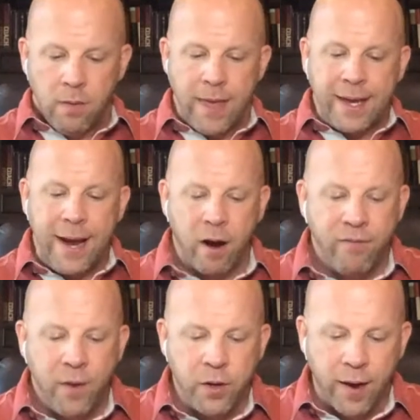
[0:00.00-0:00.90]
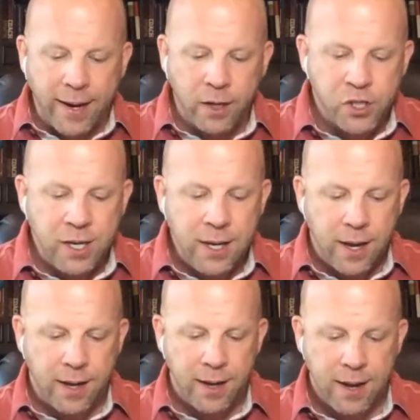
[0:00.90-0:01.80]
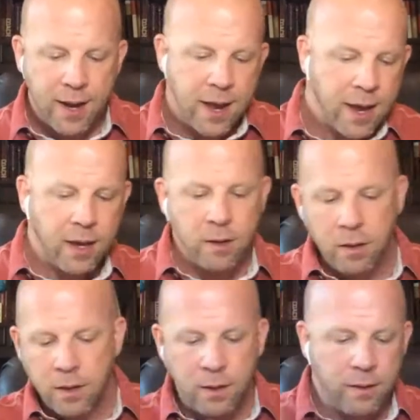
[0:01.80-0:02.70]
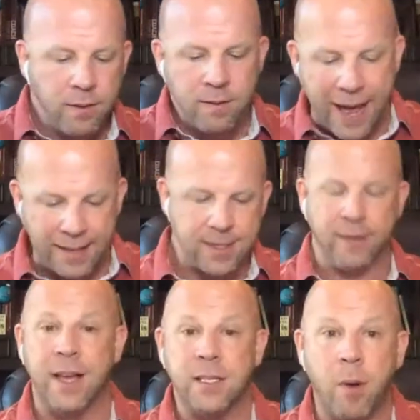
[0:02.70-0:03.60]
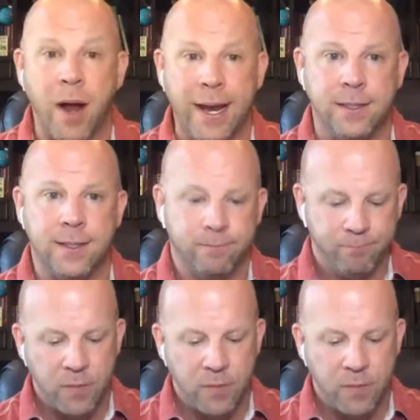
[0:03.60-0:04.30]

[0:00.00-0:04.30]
They can hear and feel your energy, and that's it. That's number 8.